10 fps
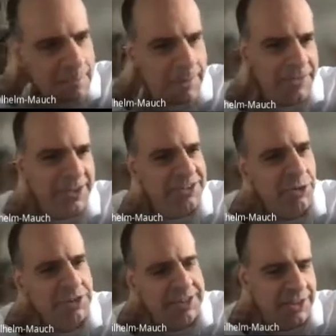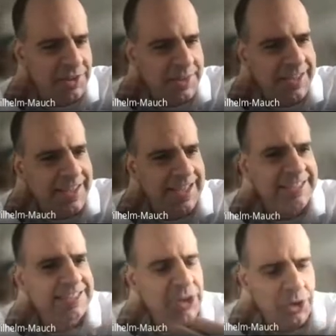but there's no such thing
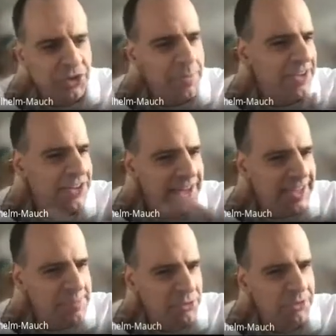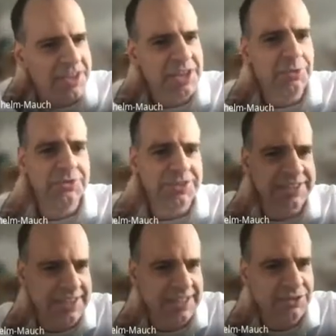as automatically pulling you to the
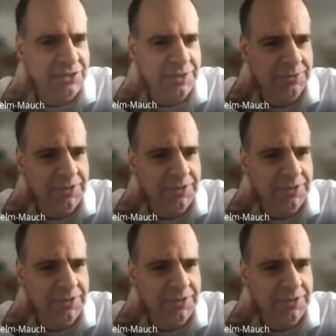center of